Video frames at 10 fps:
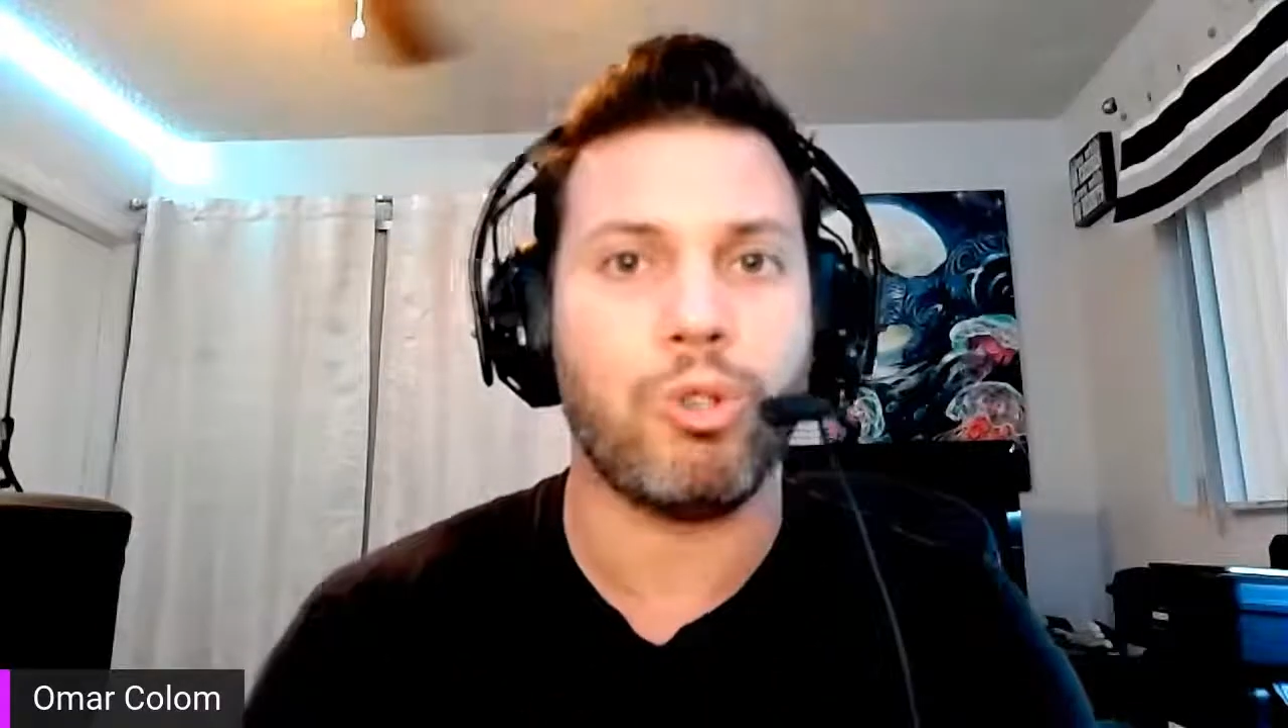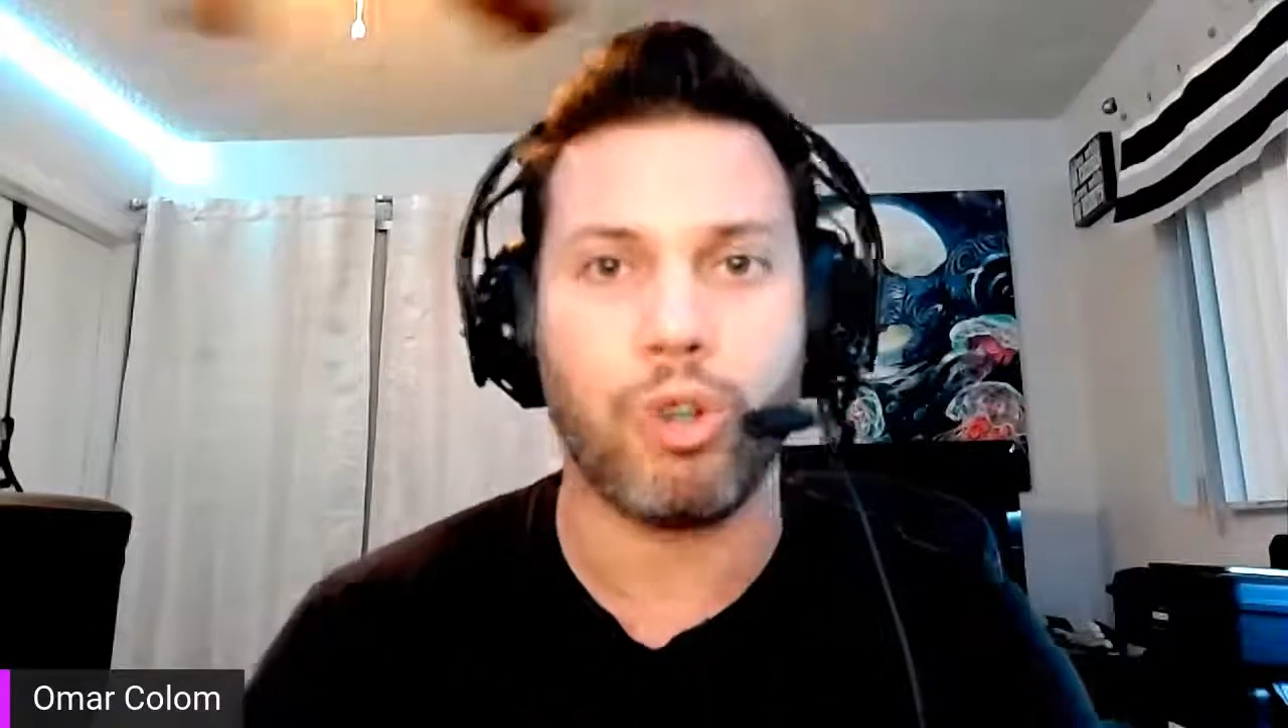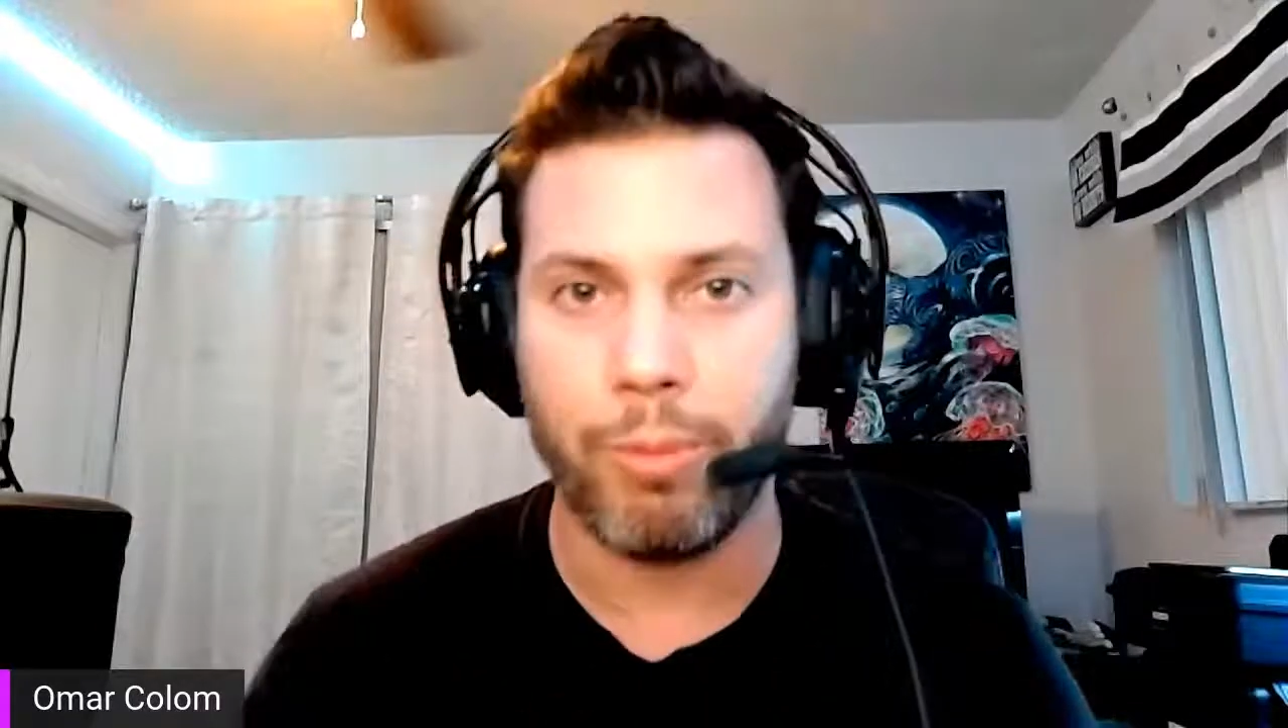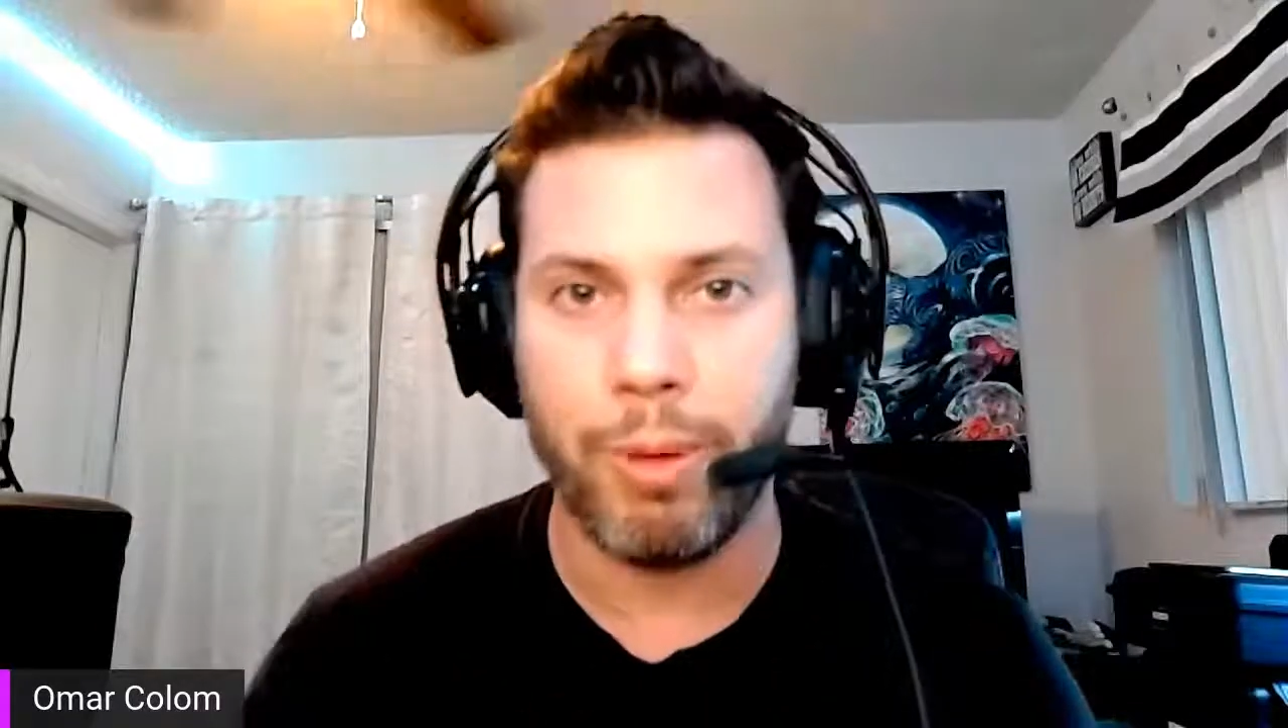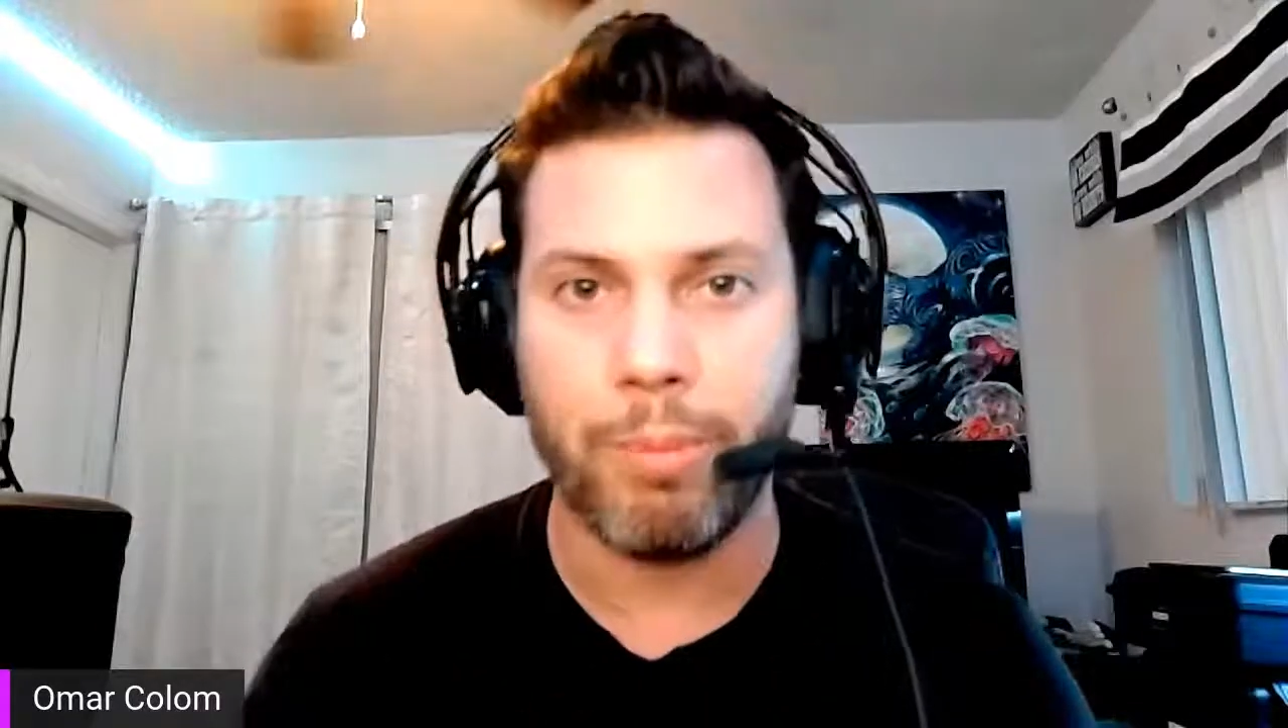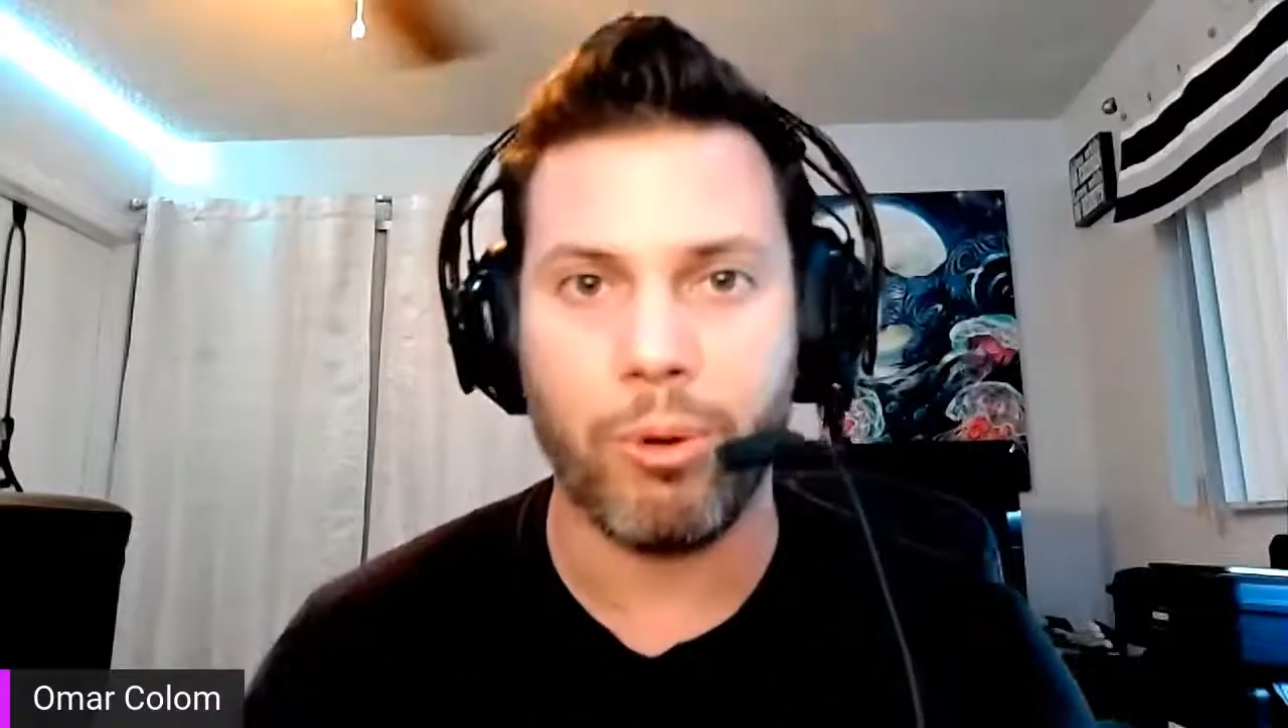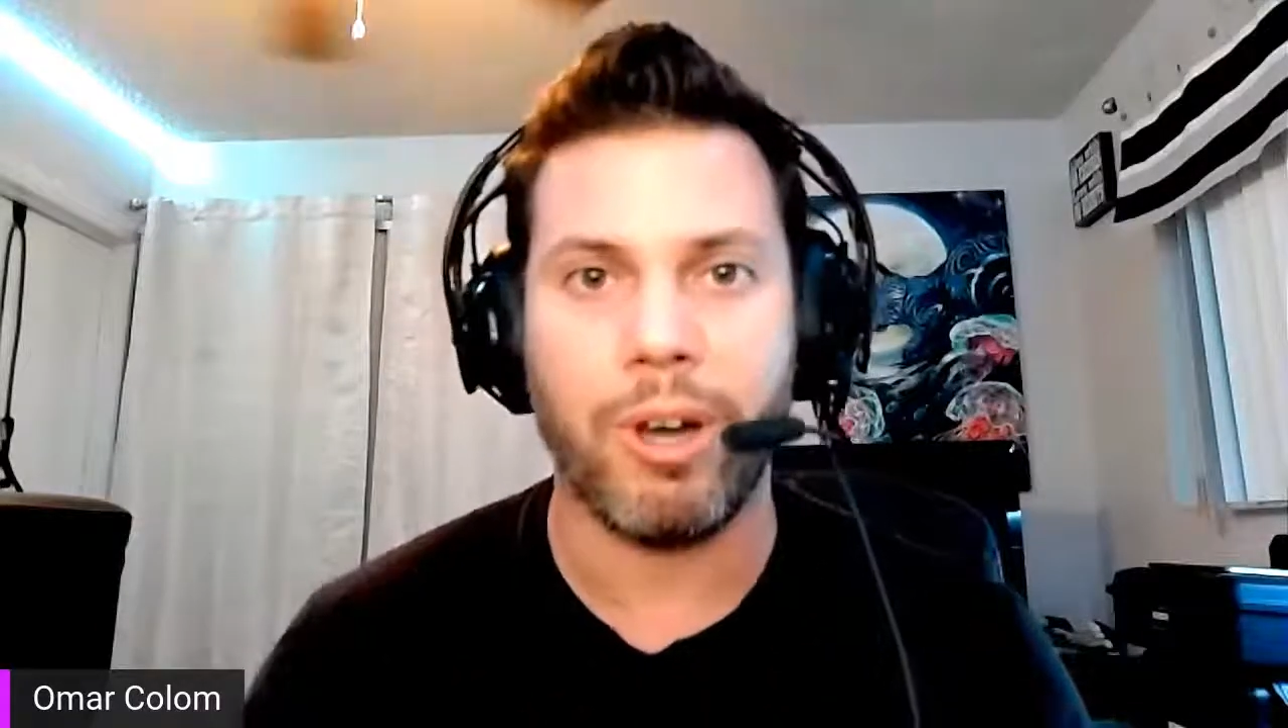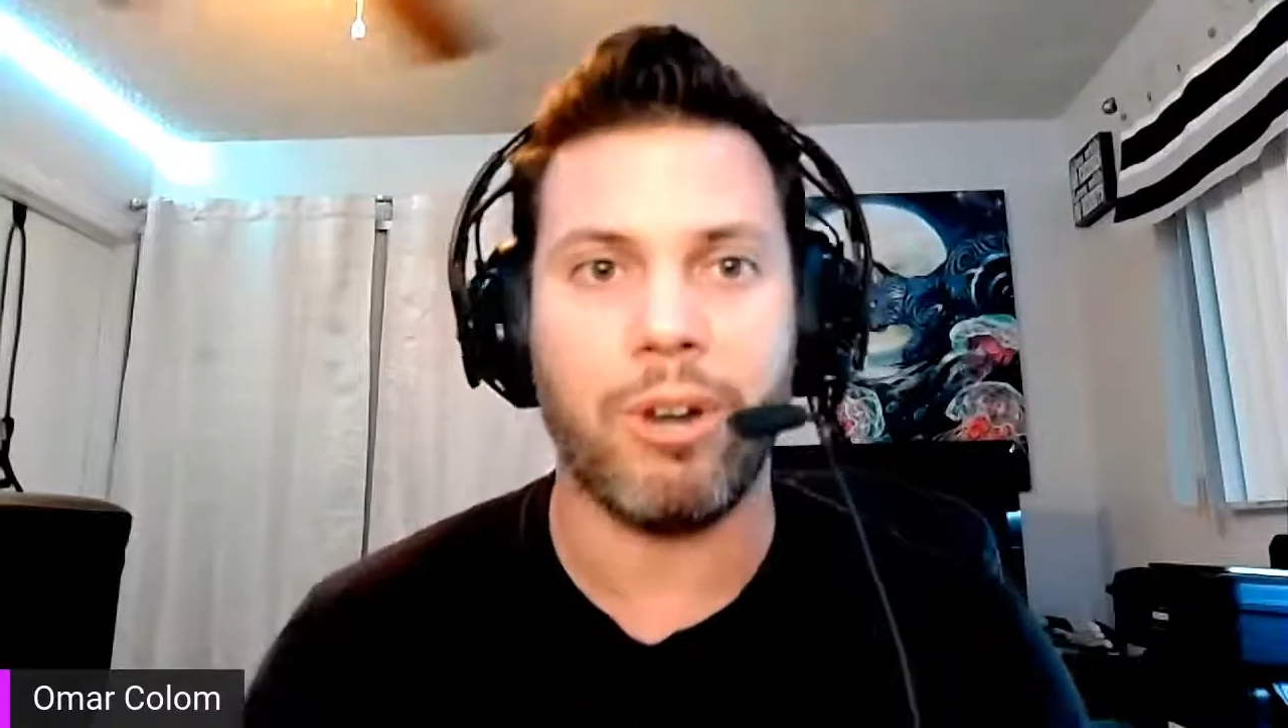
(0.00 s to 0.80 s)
circle of people